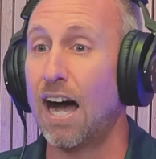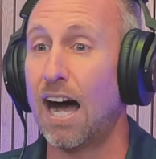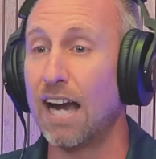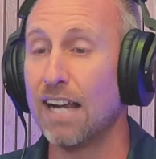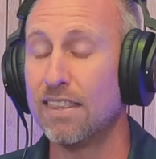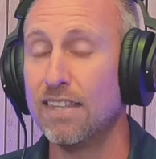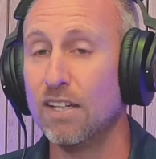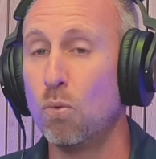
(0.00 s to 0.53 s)

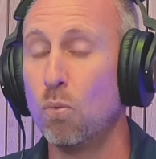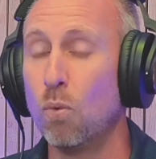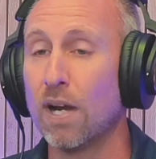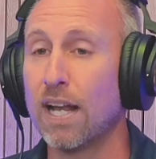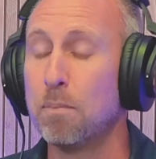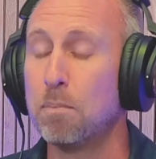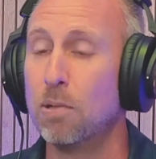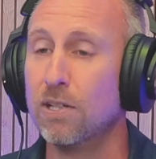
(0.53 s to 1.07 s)
I think
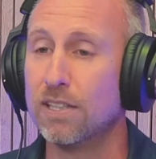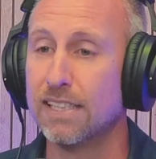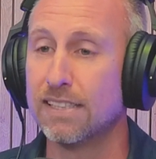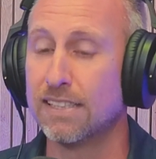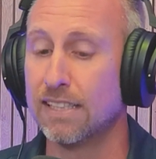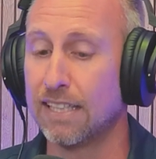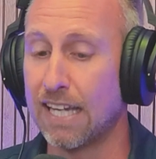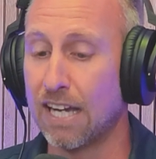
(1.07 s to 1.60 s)
when I put
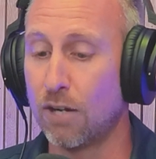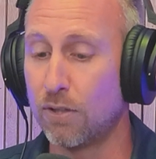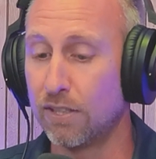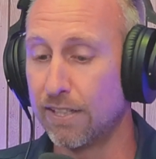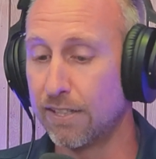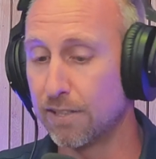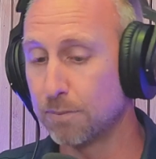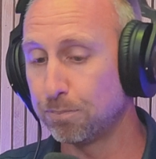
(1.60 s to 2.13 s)
this in the
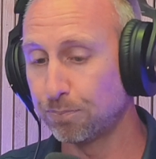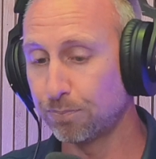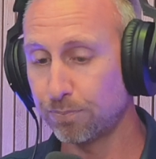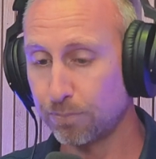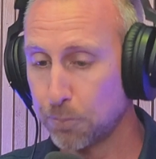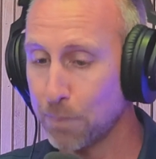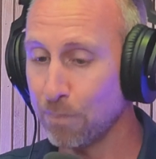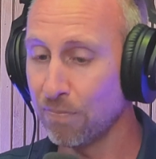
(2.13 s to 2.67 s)
calculator,
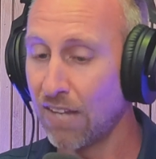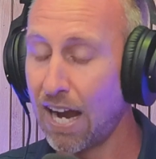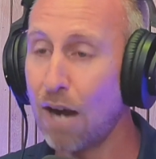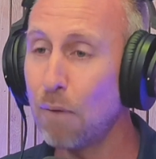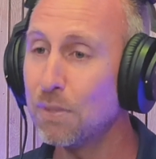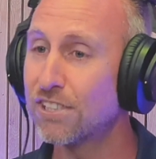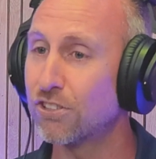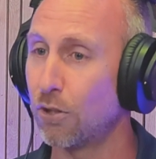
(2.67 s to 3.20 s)

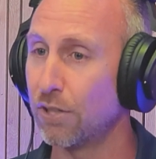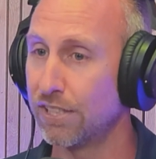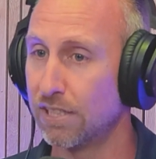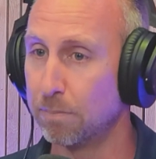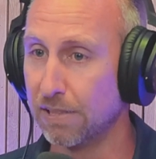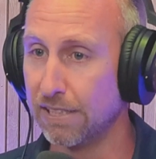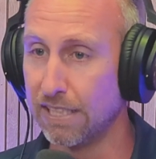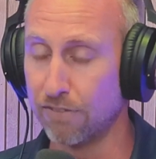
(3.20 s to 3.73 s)
I was starting
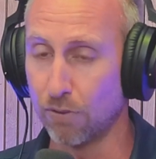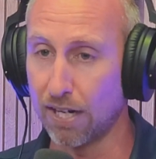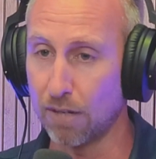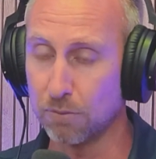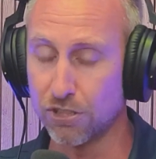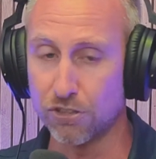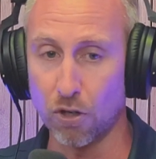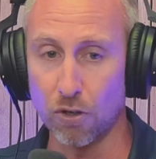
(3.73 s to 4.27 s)
to believe, right? I
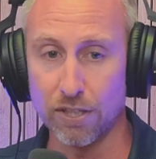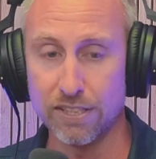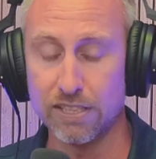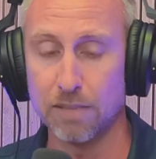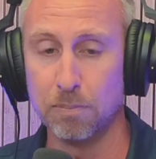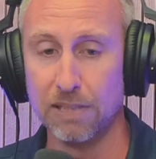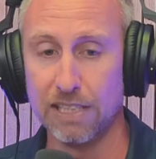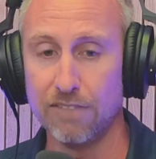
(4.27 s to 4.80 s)
was starting
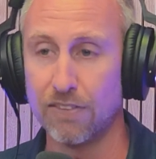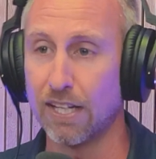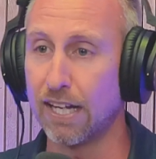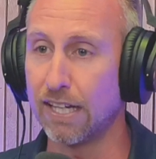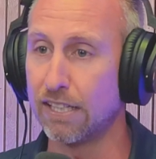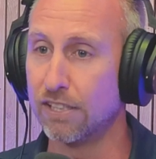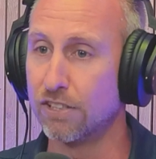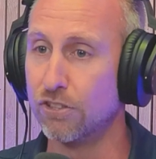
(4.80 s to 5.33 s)
to believe that
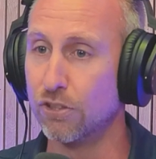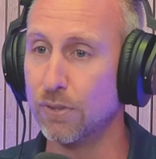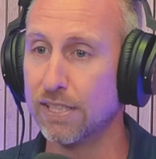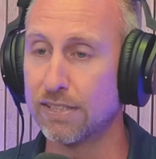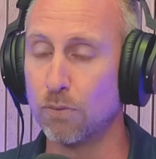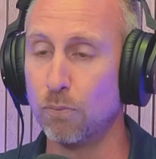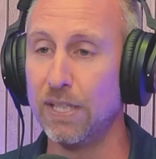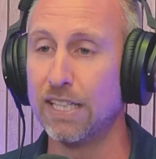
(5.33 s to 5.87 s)
I could do
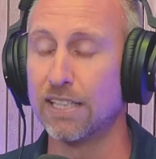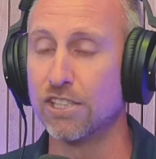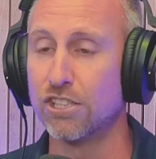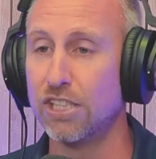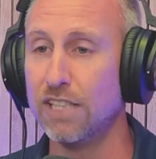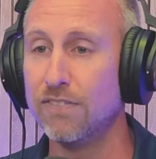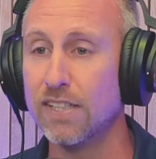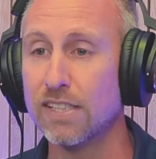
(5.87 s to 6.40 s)
this and we can
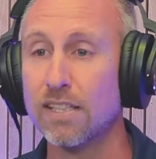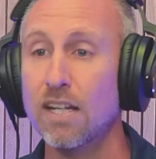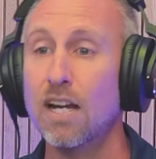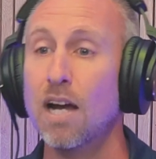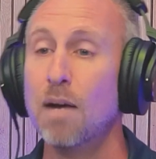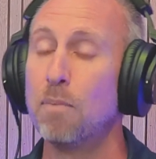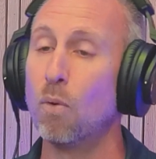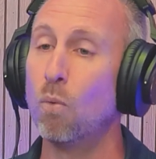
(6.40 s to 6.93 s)
achieve this.
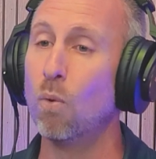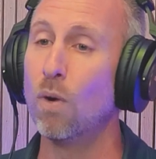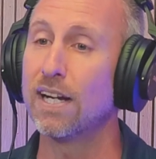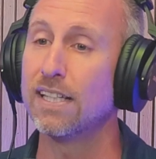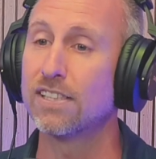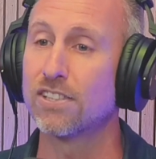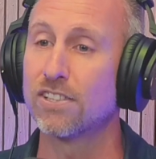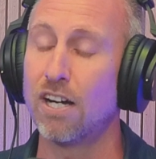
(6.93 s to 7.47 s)
But when
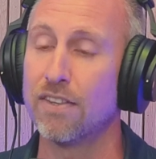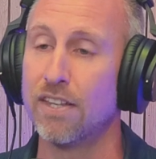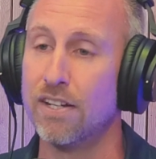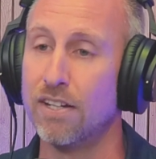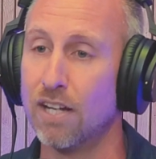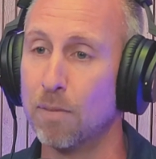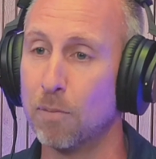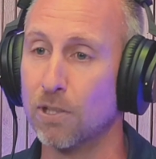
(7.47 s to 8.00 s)
I saw the
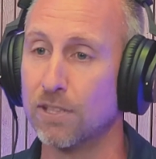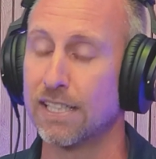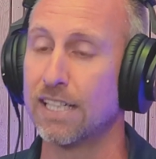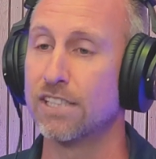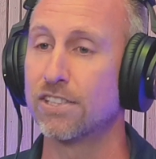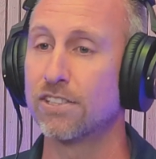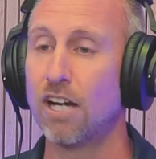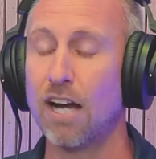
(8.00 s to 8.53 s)
numbers and
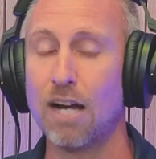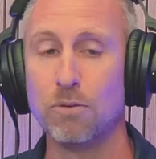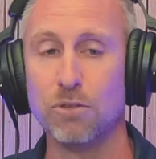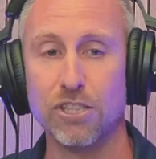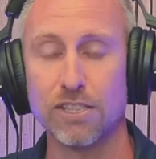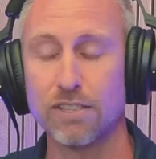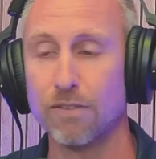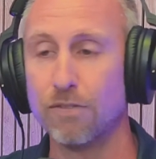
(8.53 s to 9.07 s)
I saw how
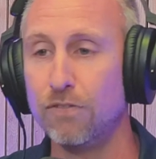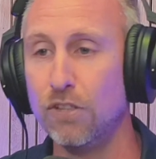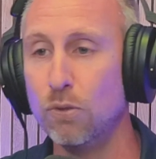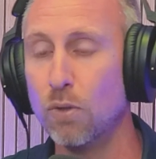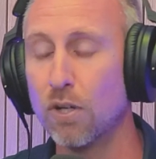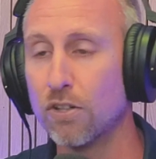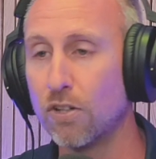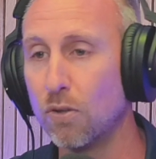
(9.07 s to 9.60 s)
just a
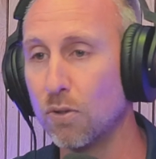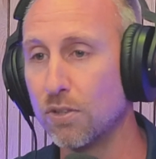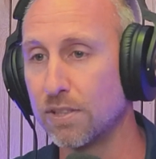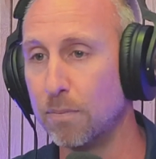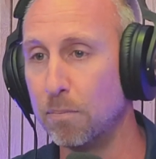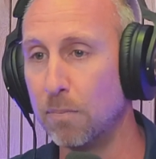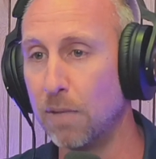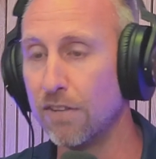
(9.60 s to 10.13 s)
few hundred dollars
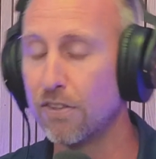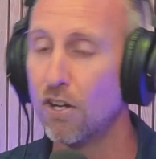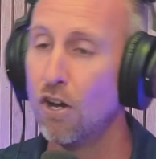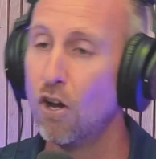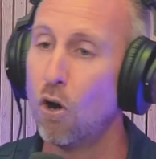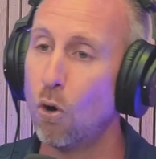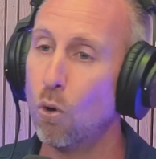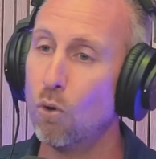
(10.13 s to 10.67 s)
a month
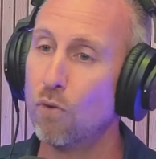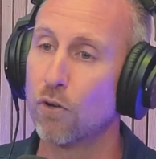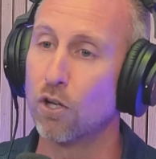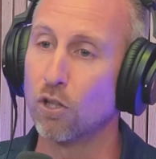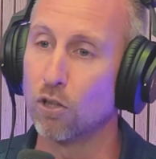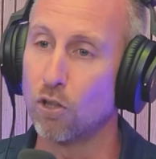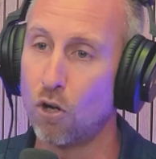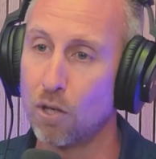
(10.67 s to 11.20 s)
over
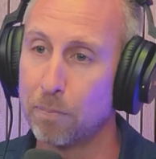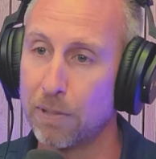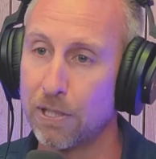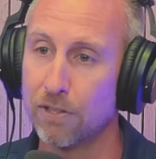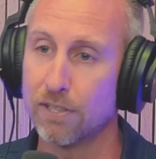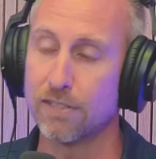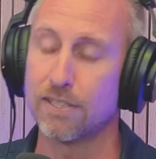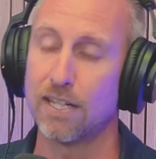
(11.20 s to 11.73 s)
a long
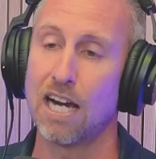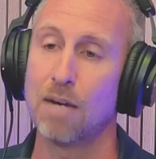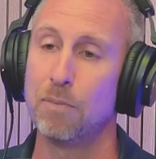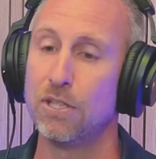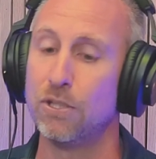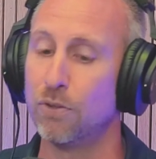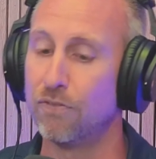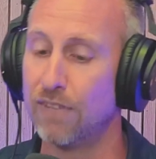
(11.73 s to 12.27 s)
period of time
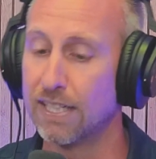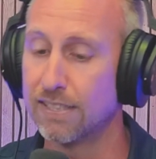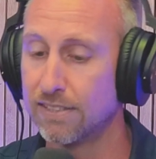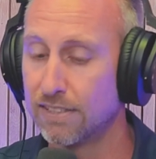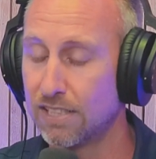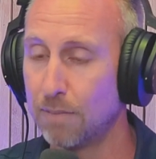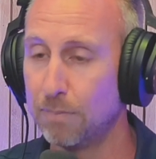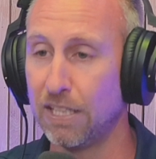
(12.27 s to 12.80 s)
when you invest
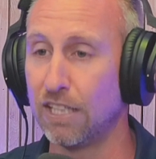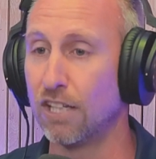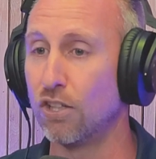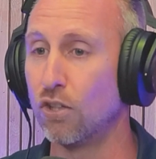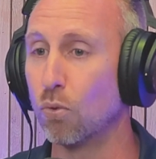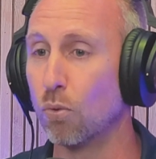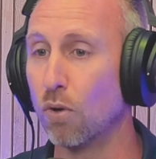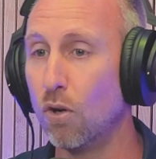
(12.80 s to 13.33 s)
in something
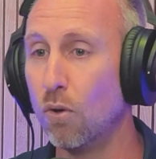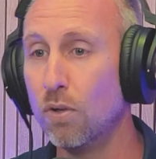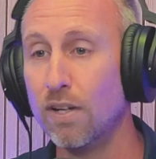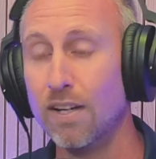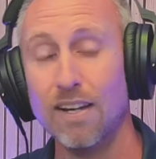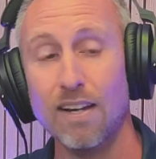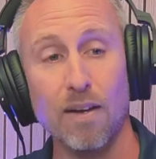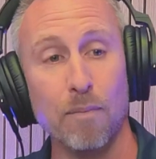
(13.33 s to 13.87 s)
can grow,
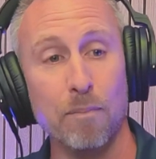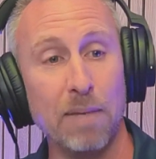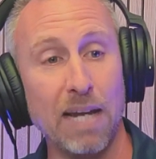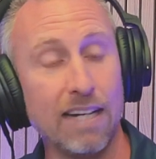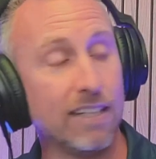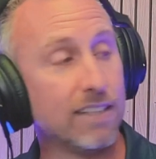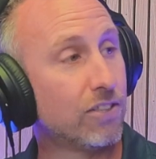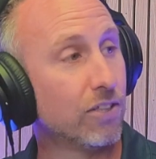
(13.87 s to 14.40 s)

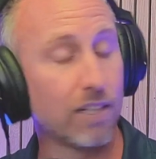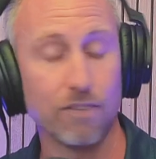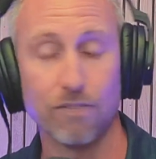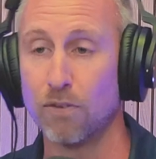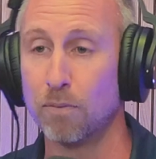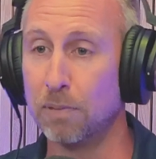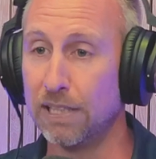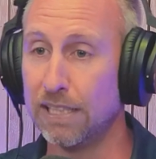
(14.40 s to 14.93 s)
man, it took it
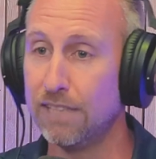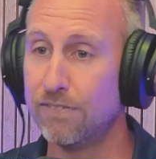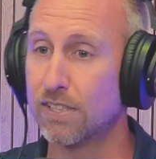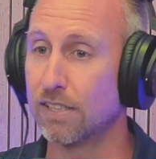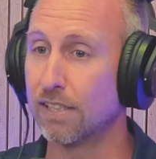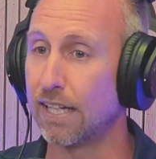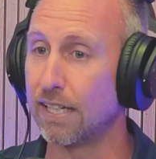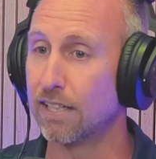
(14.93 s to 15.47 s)
from belief
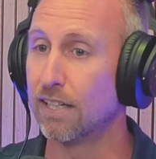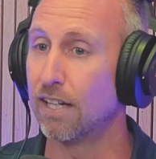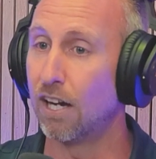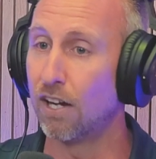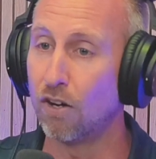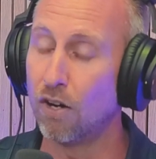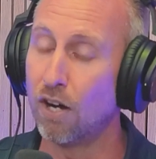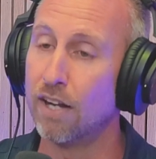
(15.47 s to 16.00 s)
to like
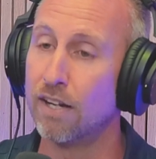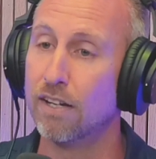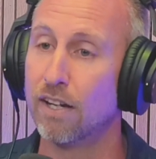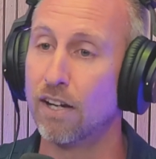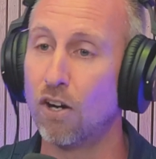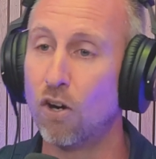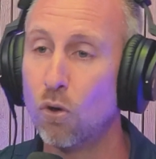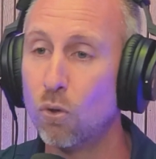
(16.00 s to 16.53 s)
a, a,
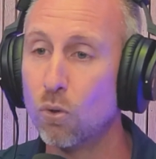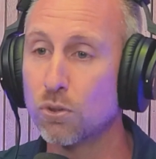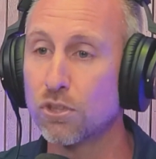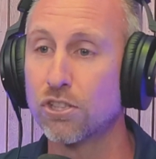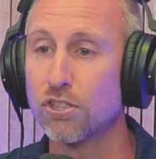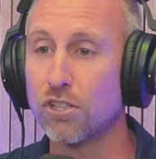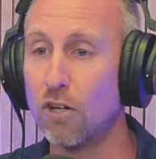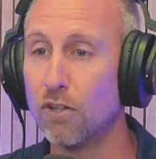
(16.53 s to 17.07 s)
a whole
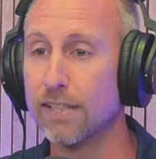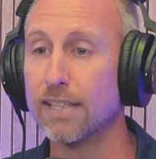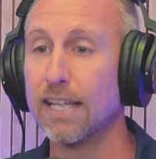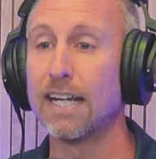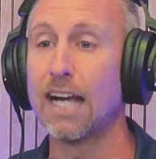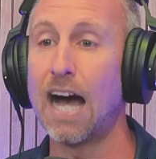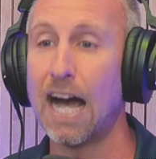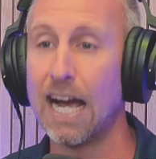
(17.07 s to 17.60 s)
solid,
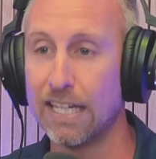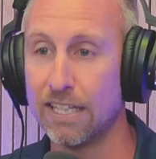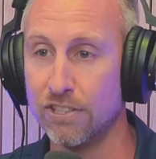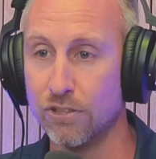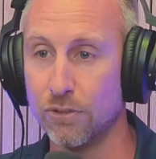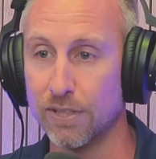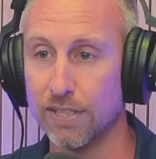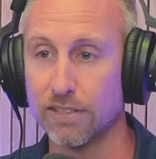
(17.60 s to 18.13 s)
like, I
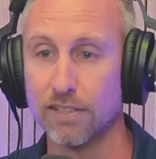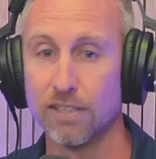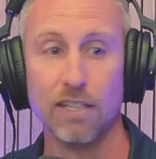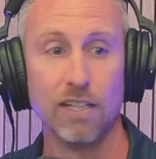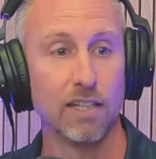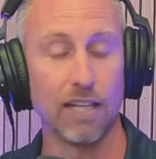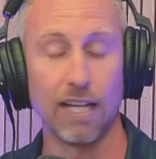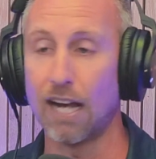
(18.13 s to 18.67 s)
can do this.
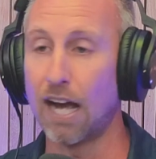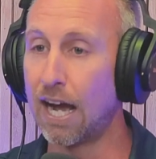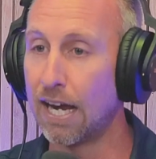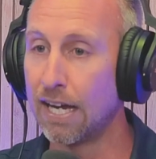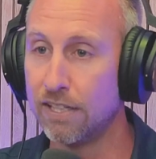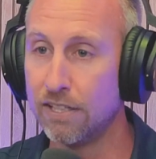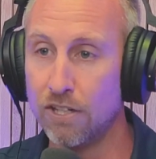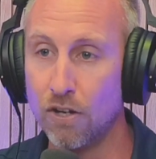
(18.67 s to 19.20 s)
Like,
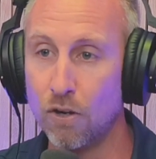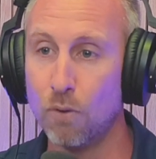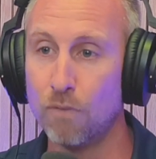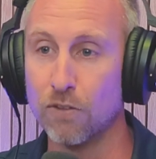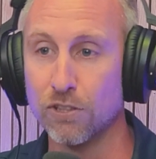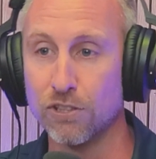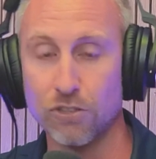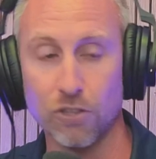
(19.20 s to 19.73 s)
I know
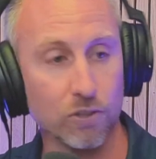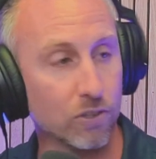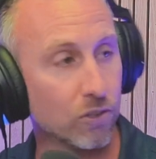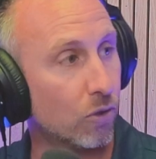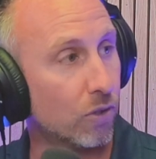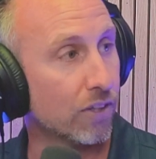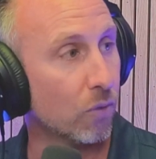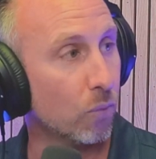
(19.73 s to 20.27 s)
for certain,
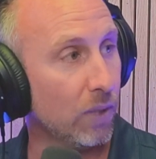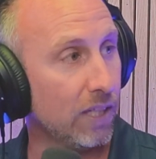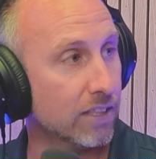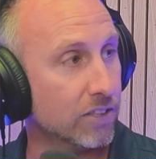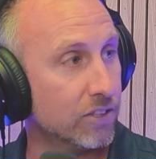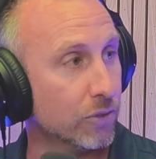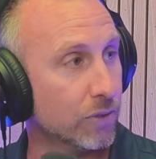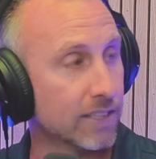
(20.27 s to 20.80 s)
Laura, that we
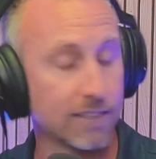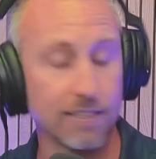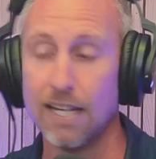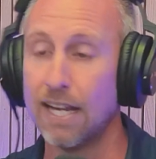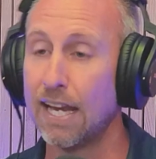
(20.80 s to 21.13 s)
can do this.